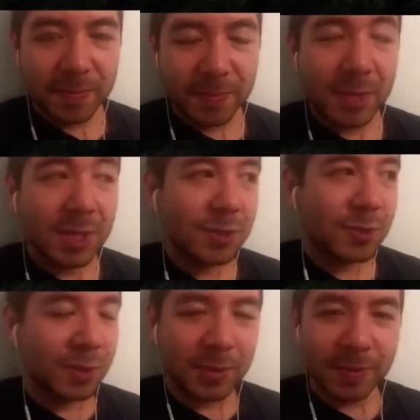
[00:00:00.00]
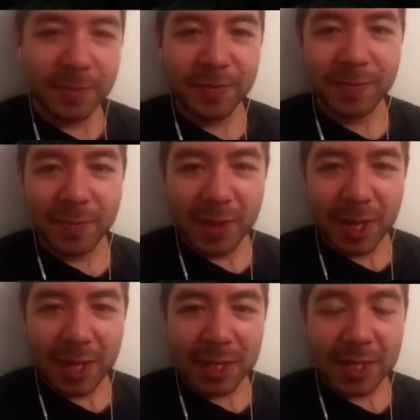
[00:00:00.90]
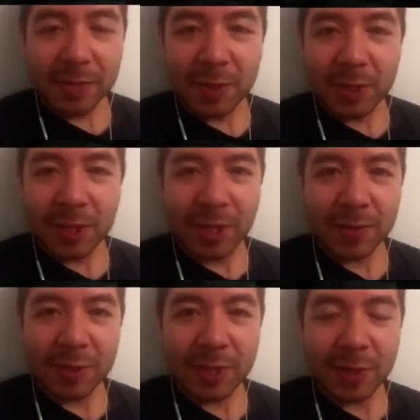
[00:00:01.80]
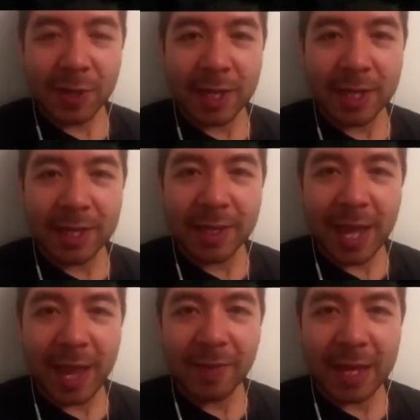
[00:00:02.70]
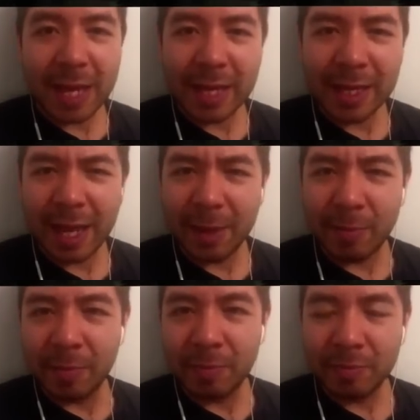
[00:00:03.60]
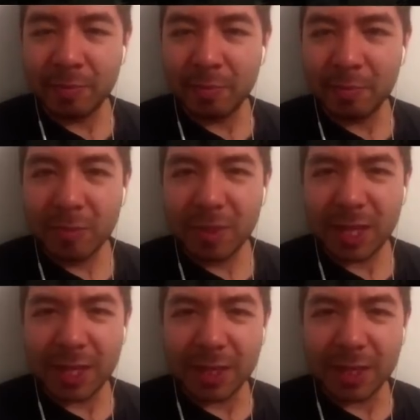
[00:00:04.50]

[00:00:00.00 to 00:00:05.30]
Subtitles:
It's true. It gives a general idea, and they have that in-game thing,